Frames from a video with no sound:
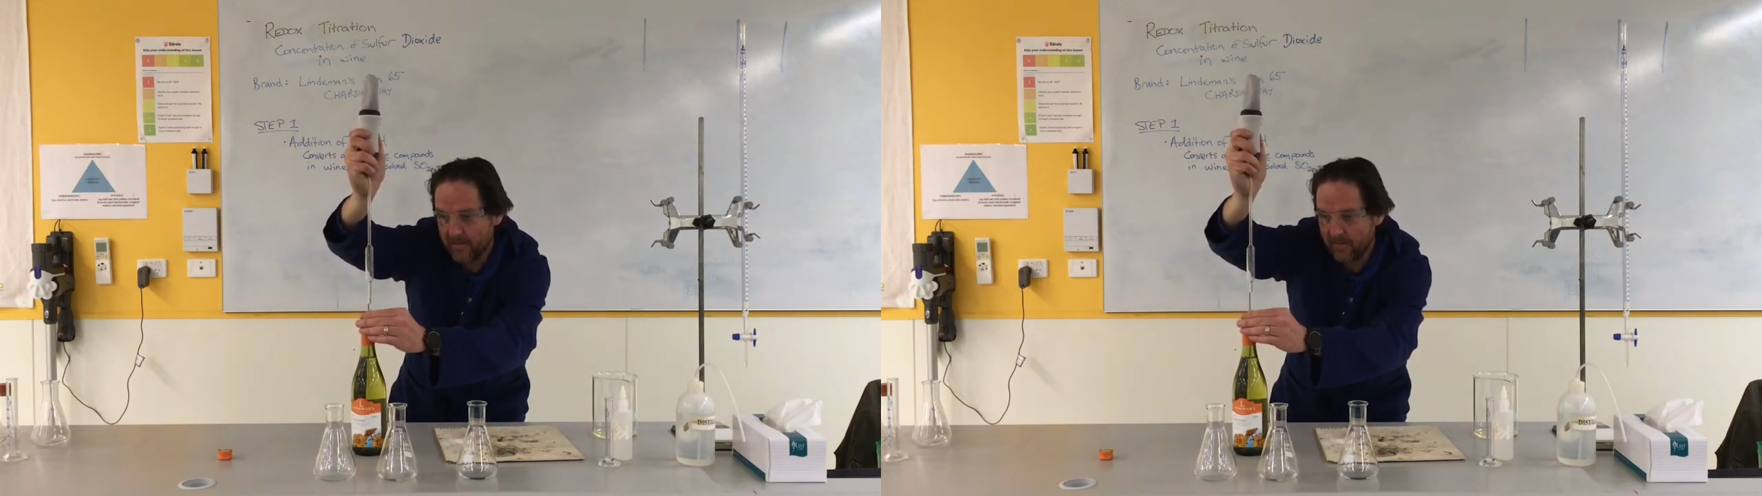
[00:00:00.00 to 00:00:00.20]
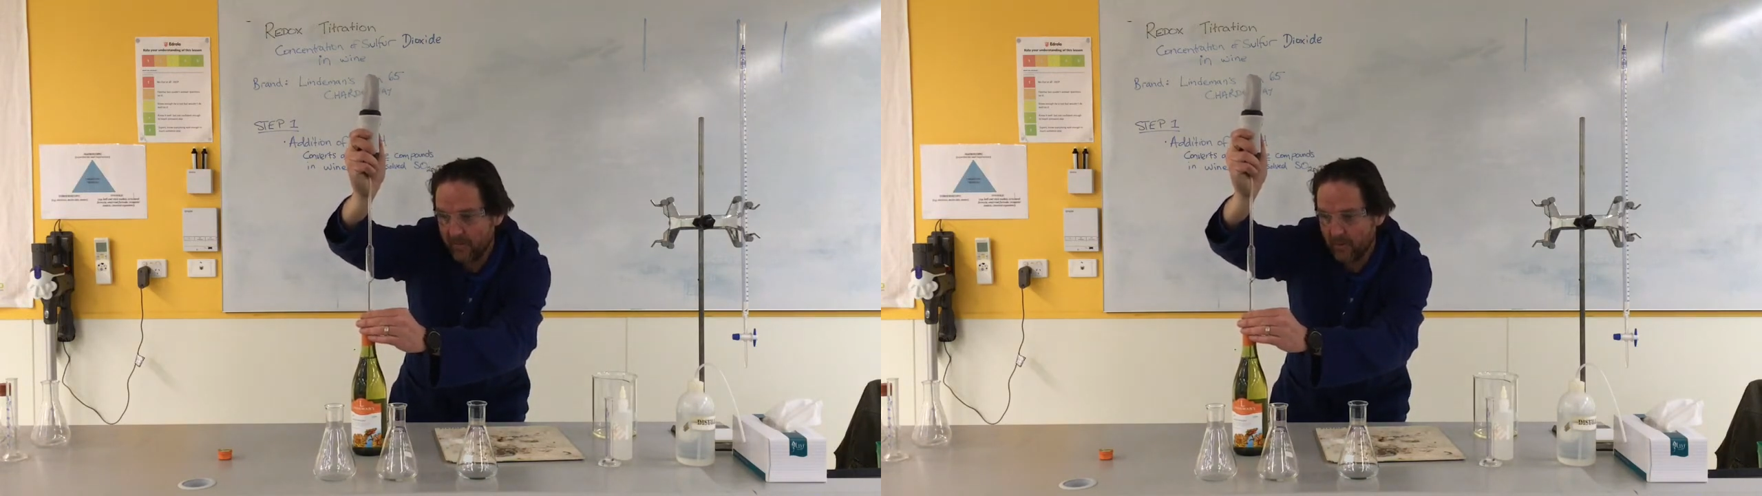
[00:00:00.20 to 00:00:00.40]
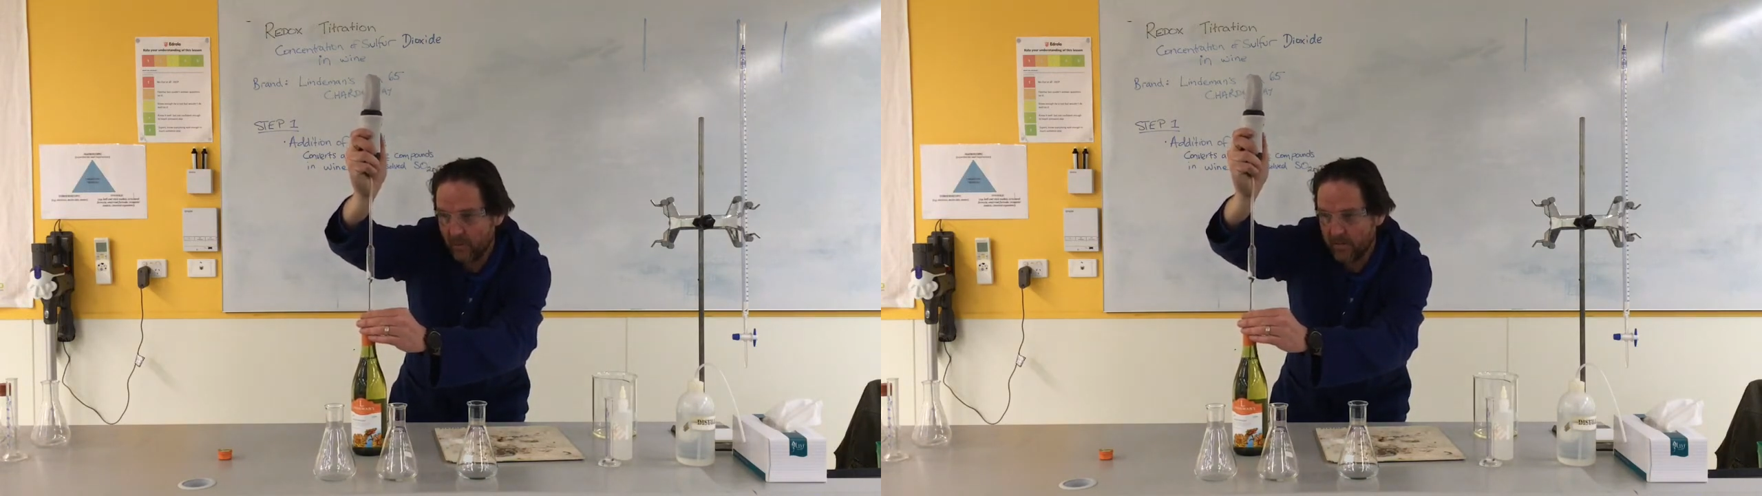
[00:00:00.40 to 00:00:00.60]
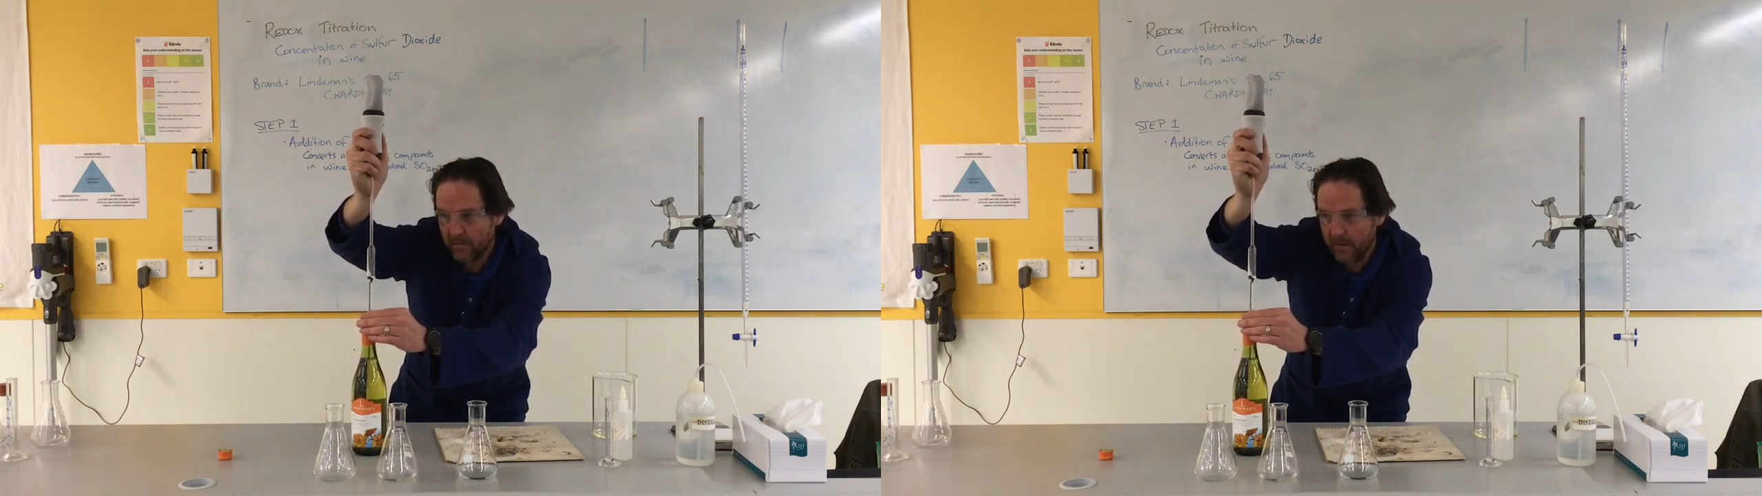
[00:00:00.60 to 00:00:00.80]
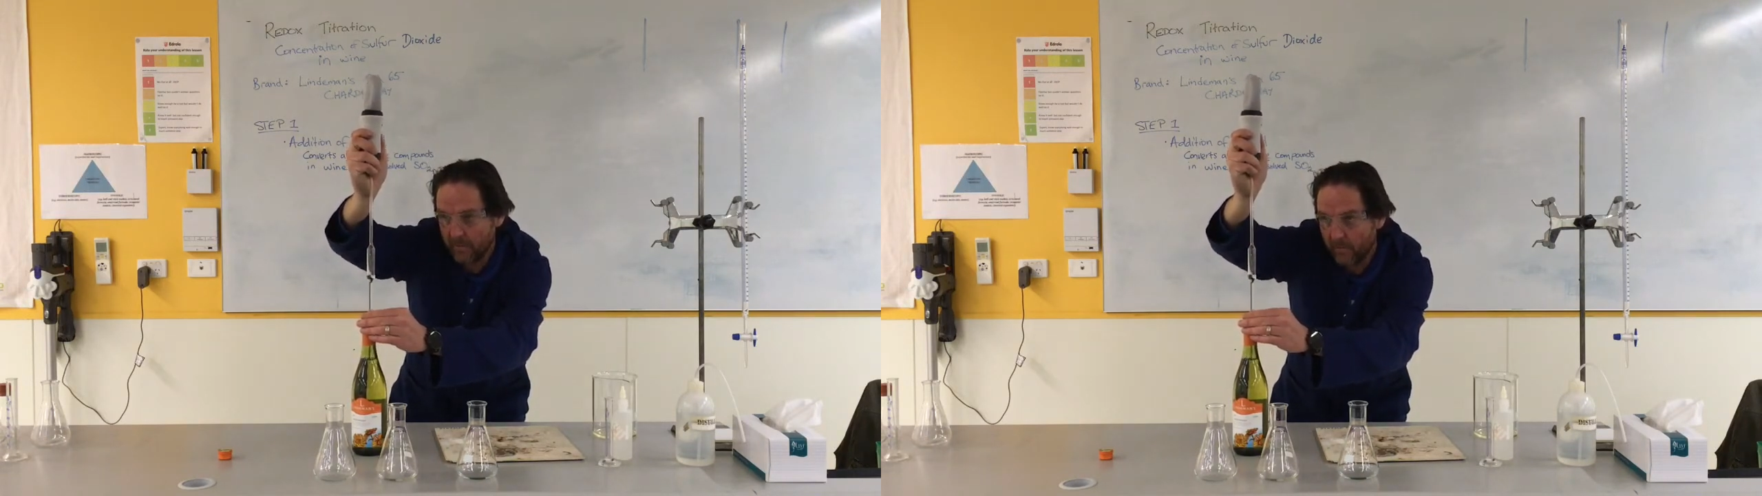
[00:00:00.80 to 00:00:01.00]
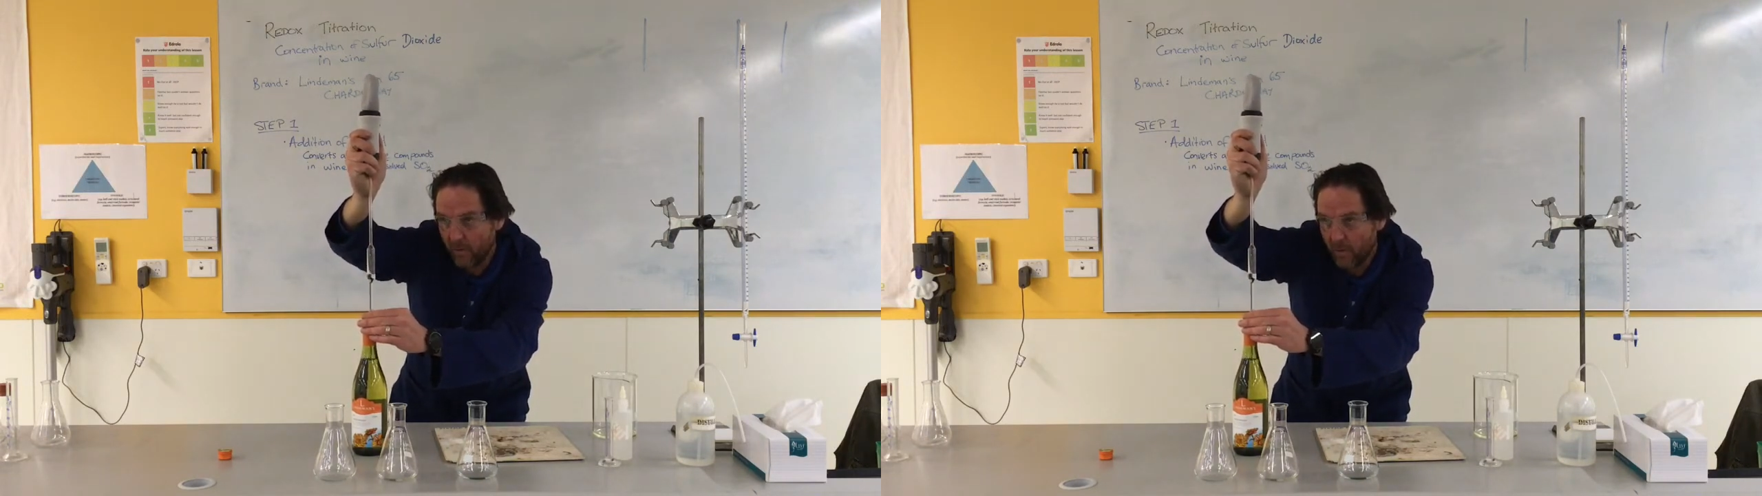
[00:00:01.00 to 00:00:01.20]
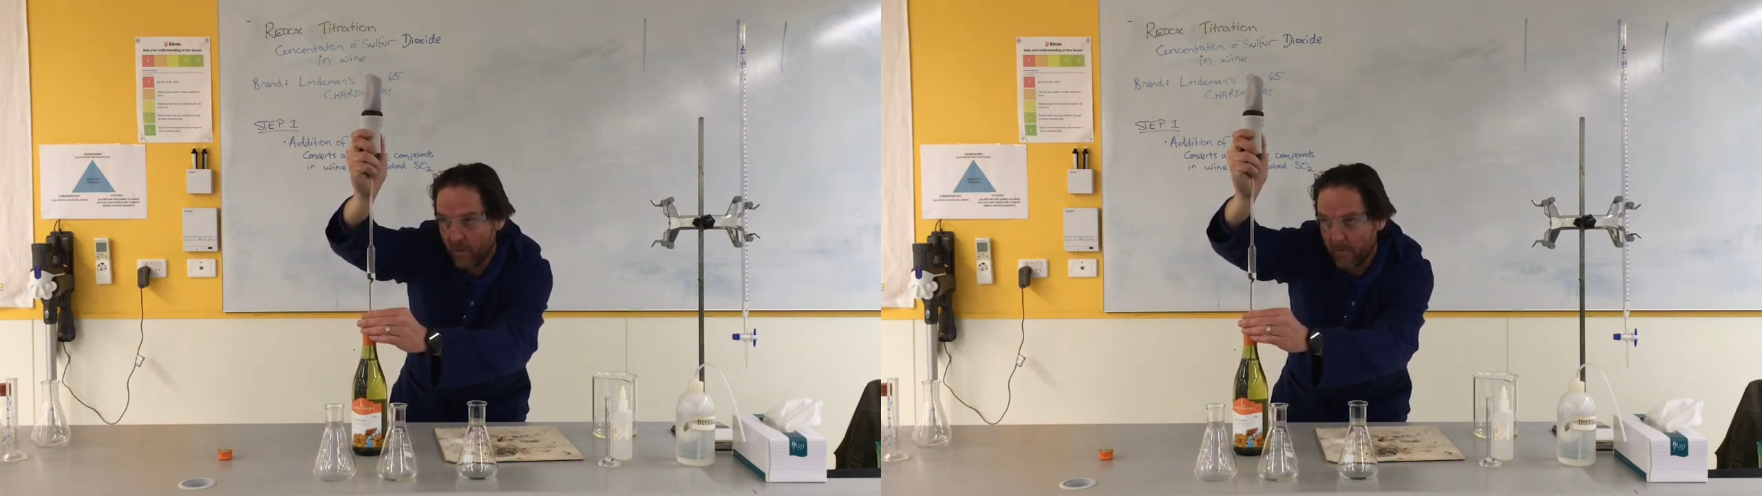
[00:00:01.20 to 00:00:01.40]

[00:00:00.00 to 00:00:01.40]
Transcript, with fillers: we've talked about before,